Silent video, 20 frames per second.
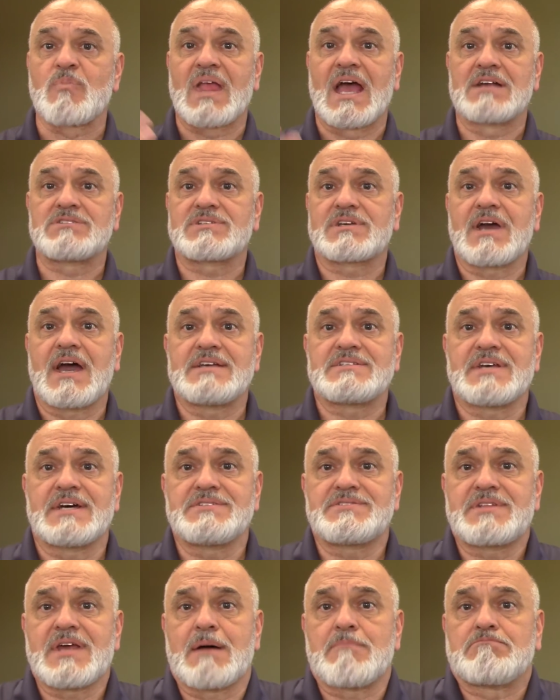That's a
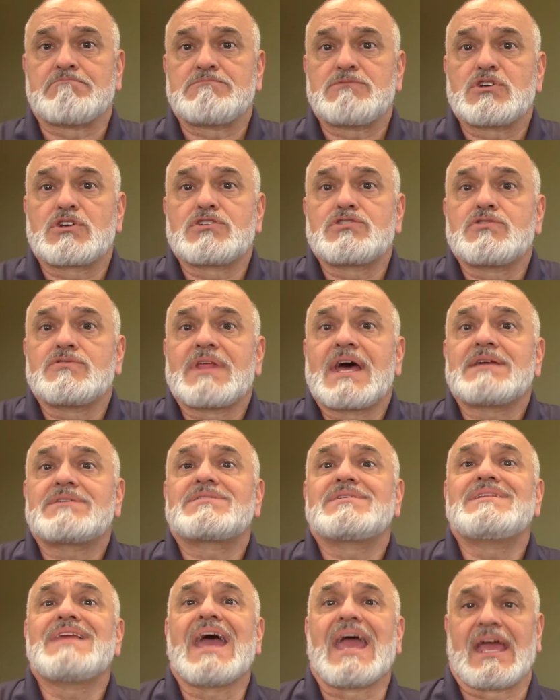Kaizen step. You could do that
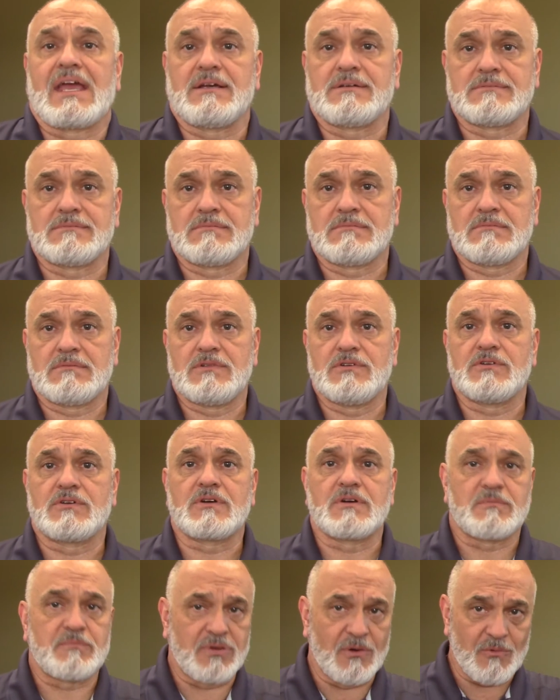today. You
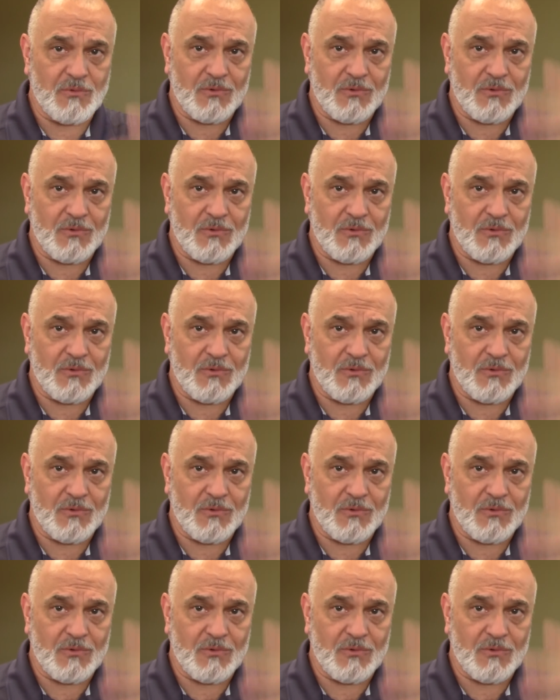could